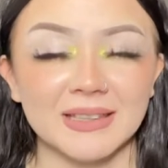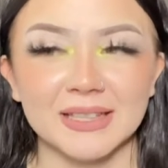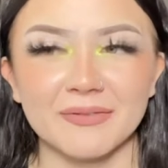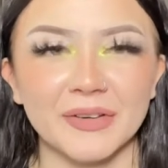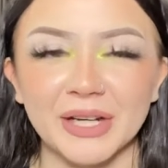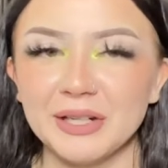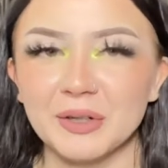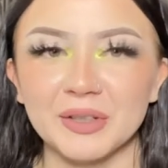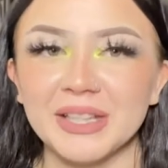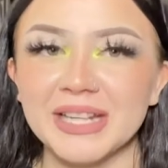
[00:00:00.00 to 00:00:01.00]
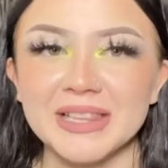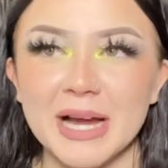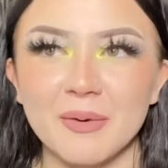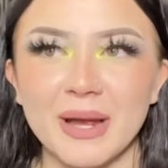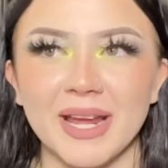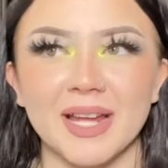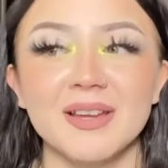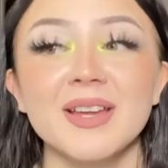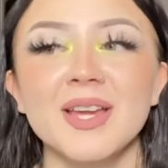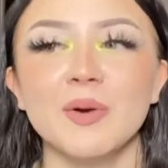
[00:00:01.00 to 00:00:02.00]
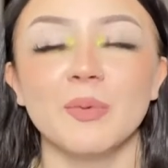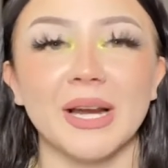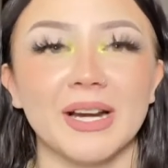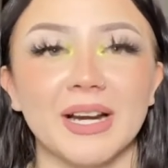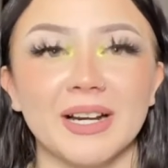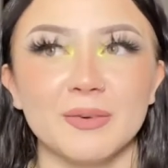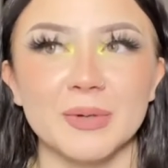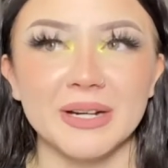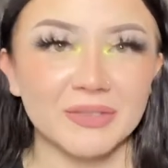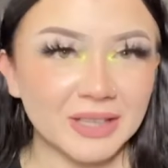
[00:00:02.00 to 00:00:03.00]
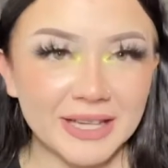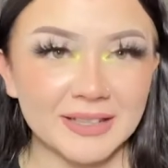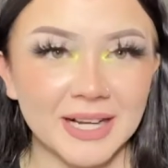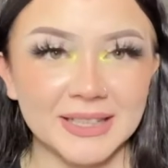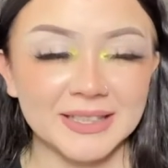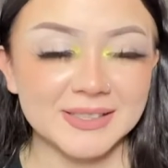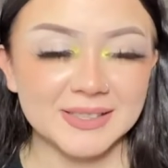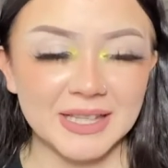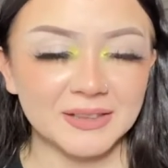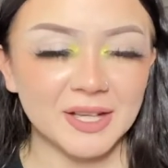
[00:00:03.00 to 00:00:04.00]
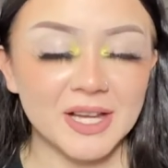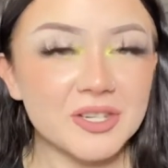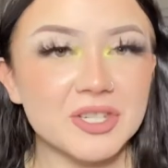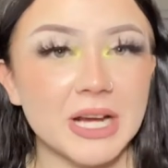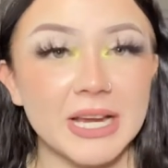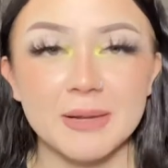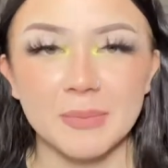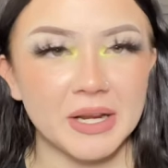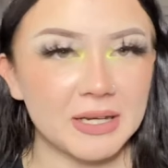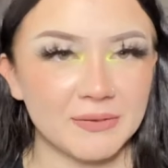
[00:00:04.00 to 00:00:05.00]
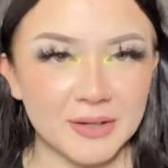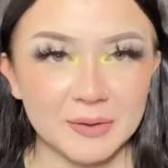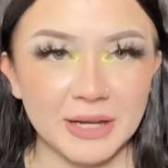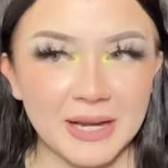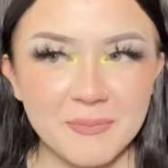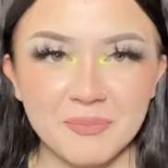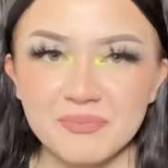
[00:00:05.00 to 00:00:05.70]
Like I'm very girly in that way, where whenever like Kylie Skin launched, I didn't buy any of it, okay?